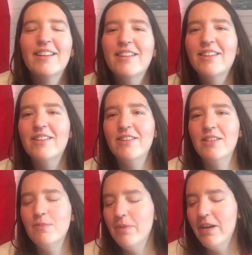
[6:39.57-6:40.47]

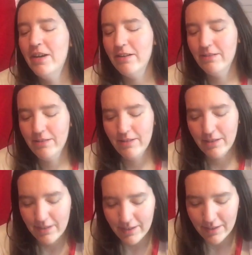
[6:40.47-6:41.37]
Cutie pie.
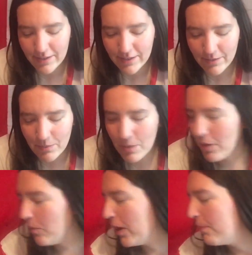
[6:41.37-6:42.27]
Where
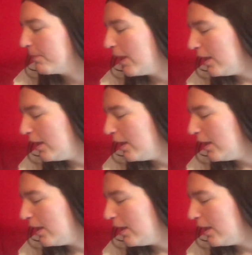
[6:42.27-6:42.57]
were we?